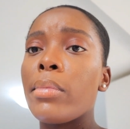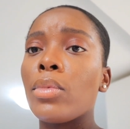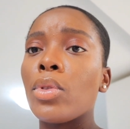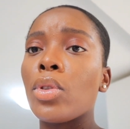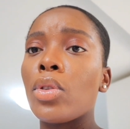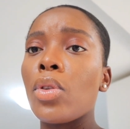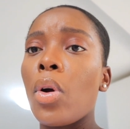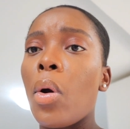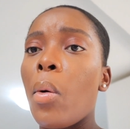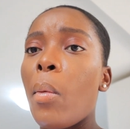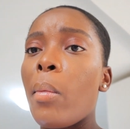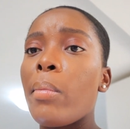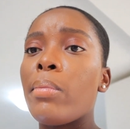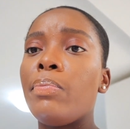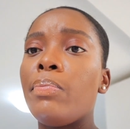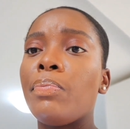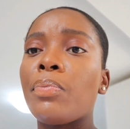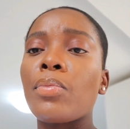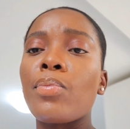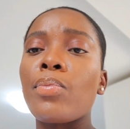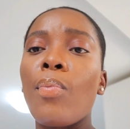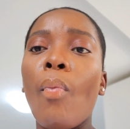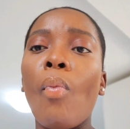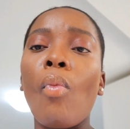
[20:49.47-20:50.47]
So,
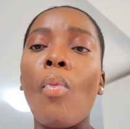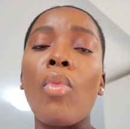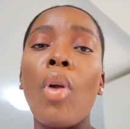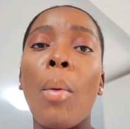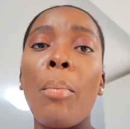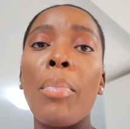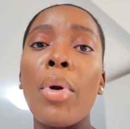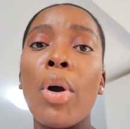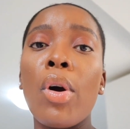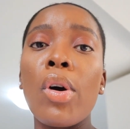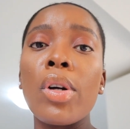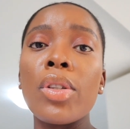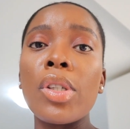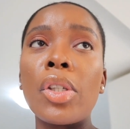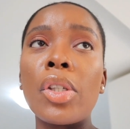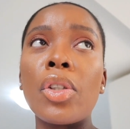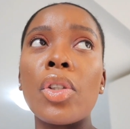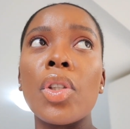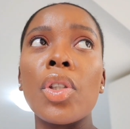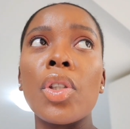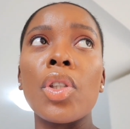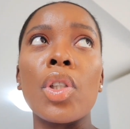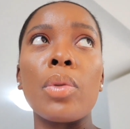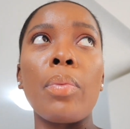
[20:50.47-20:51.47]
because
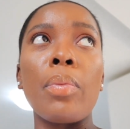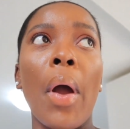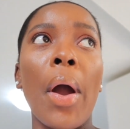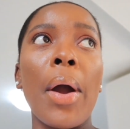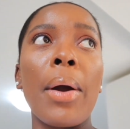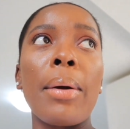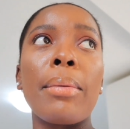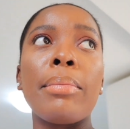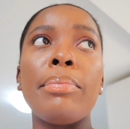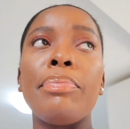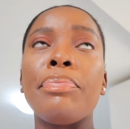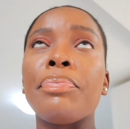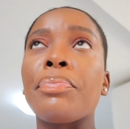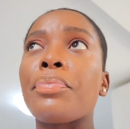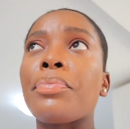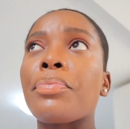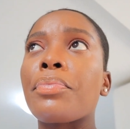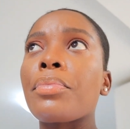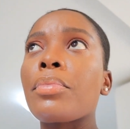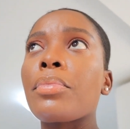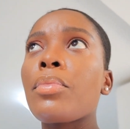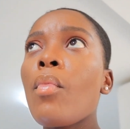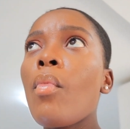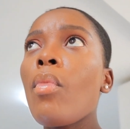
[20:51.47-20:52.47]
electricity is back,
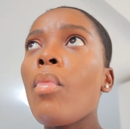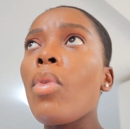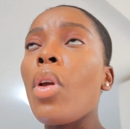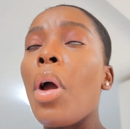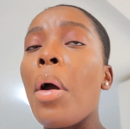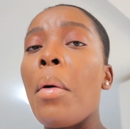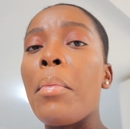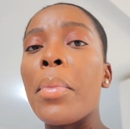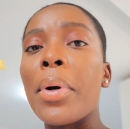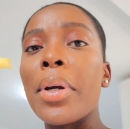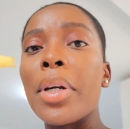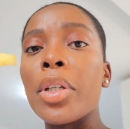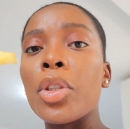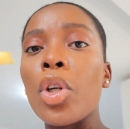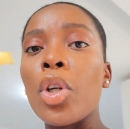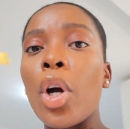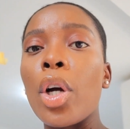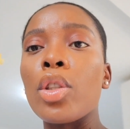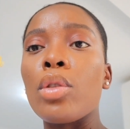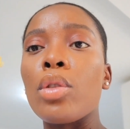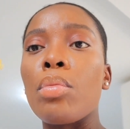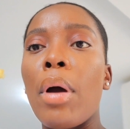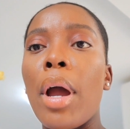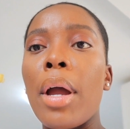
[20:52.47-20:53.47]
I'm gonna
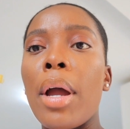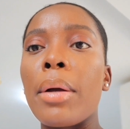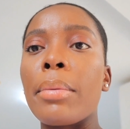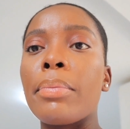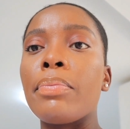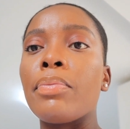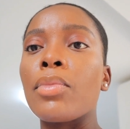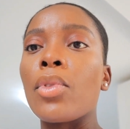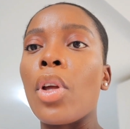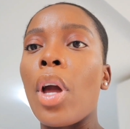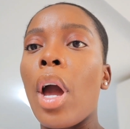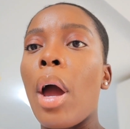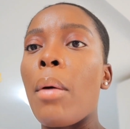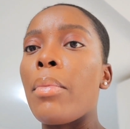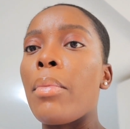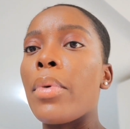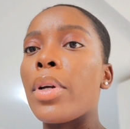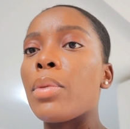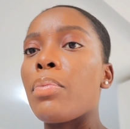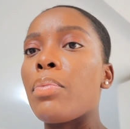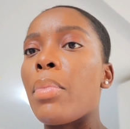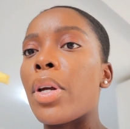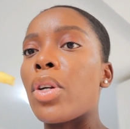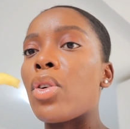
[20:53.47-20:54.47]
charge my
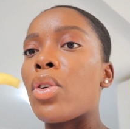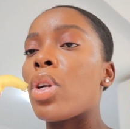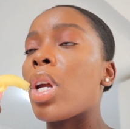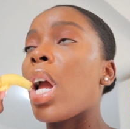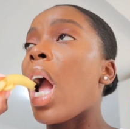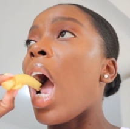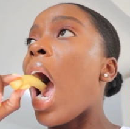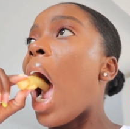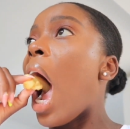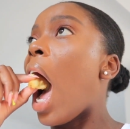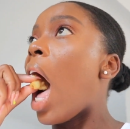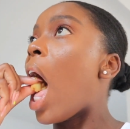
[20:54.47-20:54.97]
camera's battery.